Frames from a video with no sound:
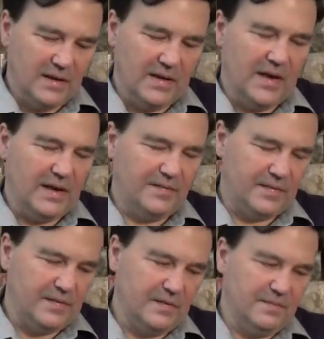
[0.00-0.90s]
It
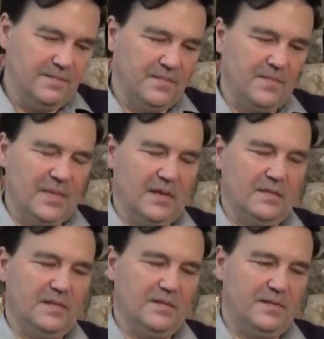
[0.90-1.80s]
has the
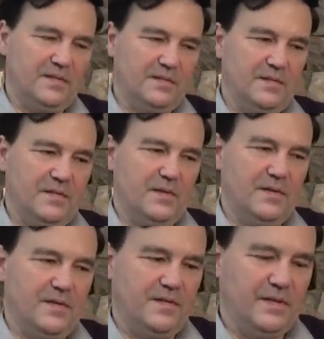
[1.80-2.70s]
this sort
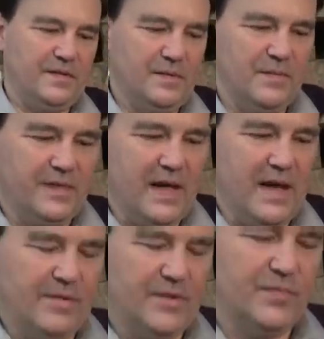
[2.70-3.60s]
of the system
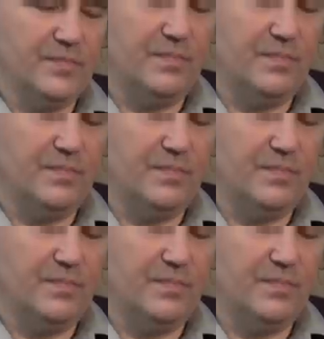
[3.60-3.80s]
Savage